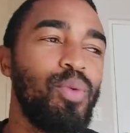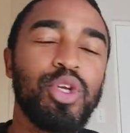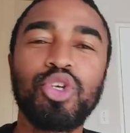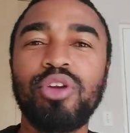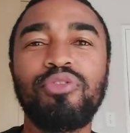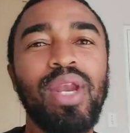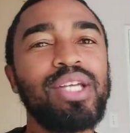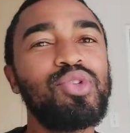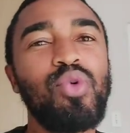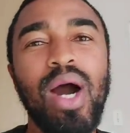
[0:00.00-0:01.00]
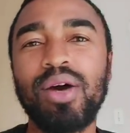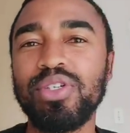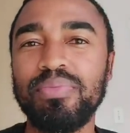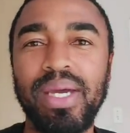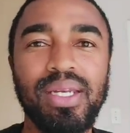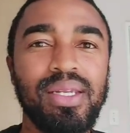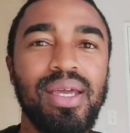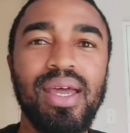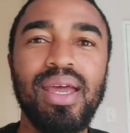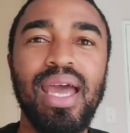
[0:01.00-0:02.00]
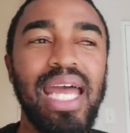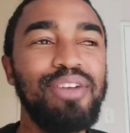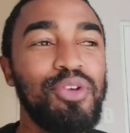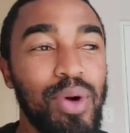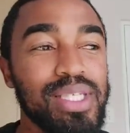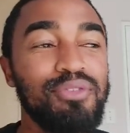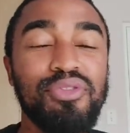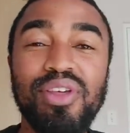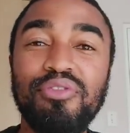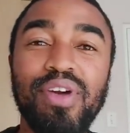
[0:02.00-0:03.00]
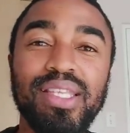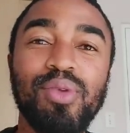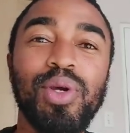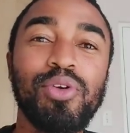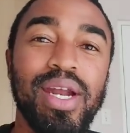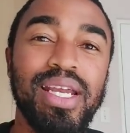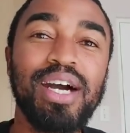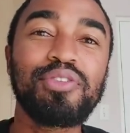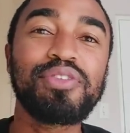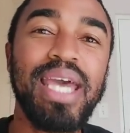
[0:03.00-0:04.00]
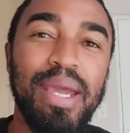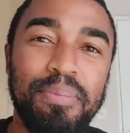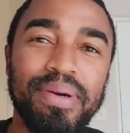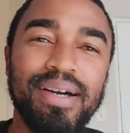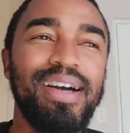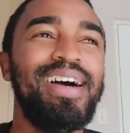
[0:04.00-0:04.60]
We shot for like 2 hours, man. And if it wasn't for the fact that we were running out of tape,